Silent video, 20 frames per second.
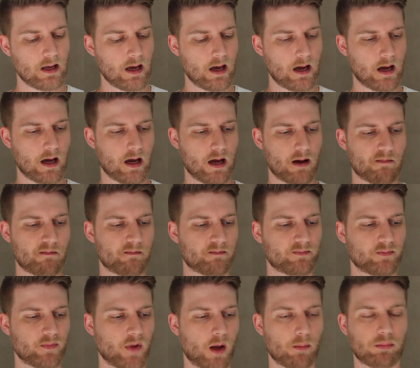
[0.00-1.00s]

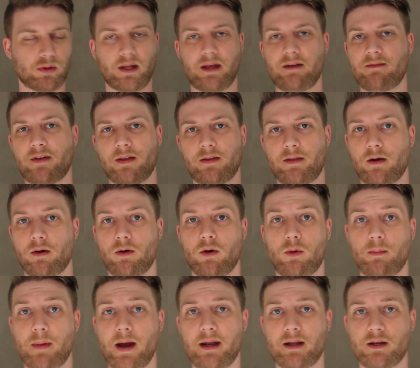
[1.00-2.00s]
I believe that they're
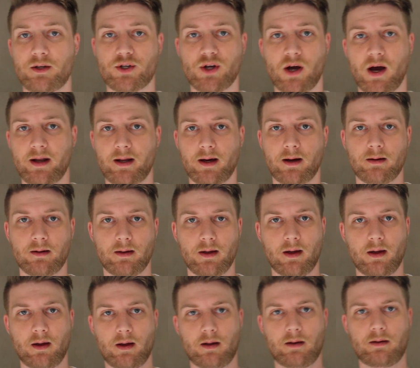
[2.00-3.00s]
all made in China.
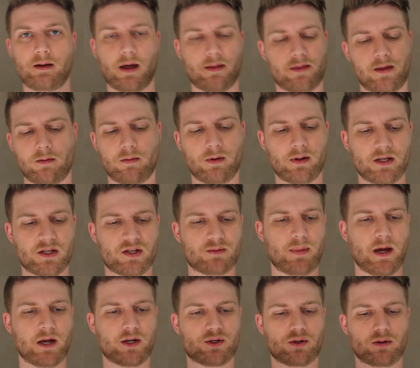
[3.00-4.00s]
Nothing really
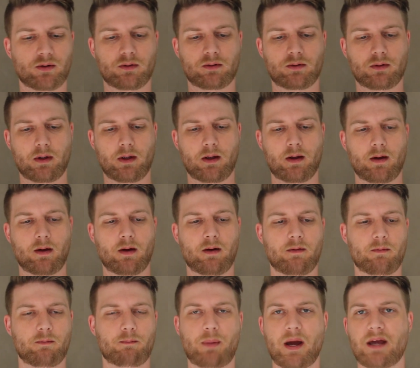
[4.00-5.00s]
special.
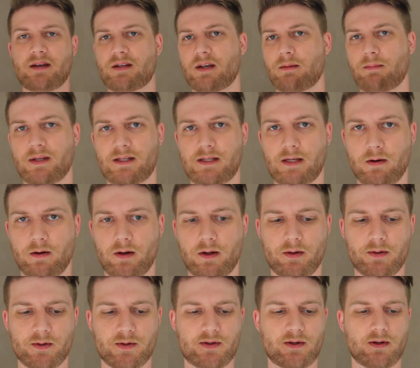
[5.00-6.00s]
Basic
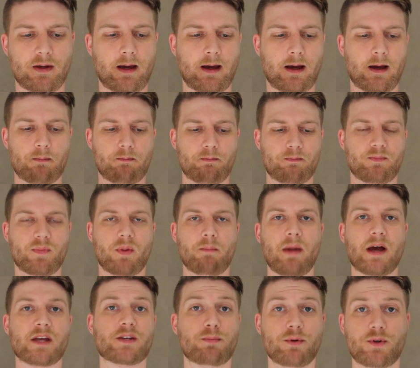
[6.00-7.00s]
materials,
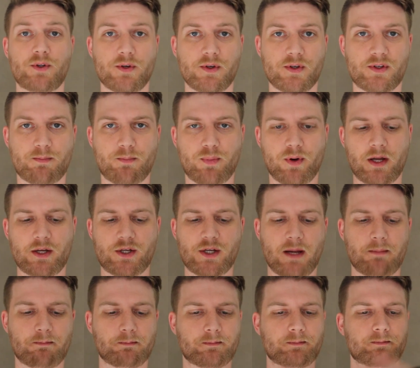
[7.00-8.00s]
mass-produced, pretty
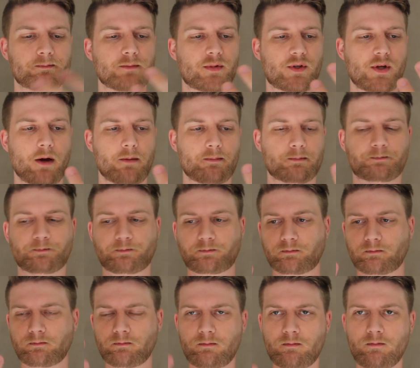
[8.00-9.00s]
cheap. So
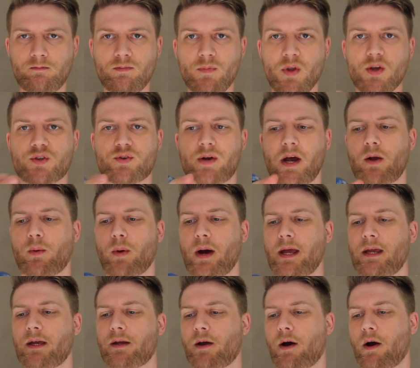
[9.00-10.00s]
straight
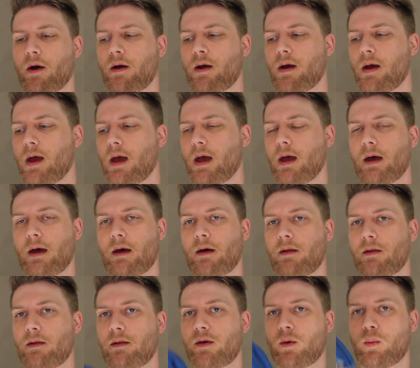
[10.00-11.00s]
away, you know,
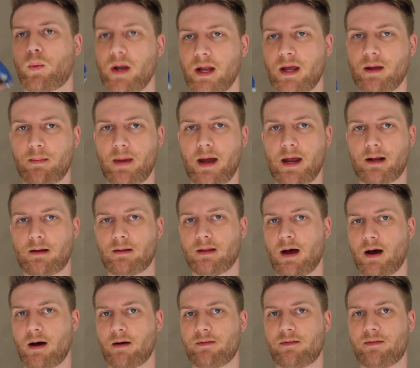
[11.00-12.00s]
the Winning-made
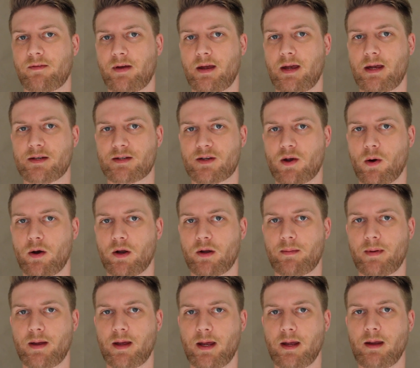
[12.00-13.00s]
glove is going
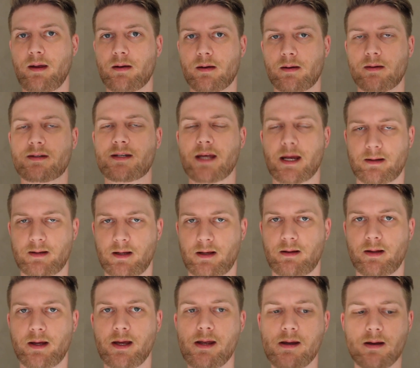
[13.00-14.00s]
to be
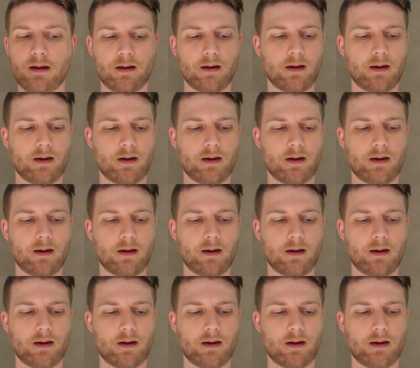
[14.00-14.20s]
technically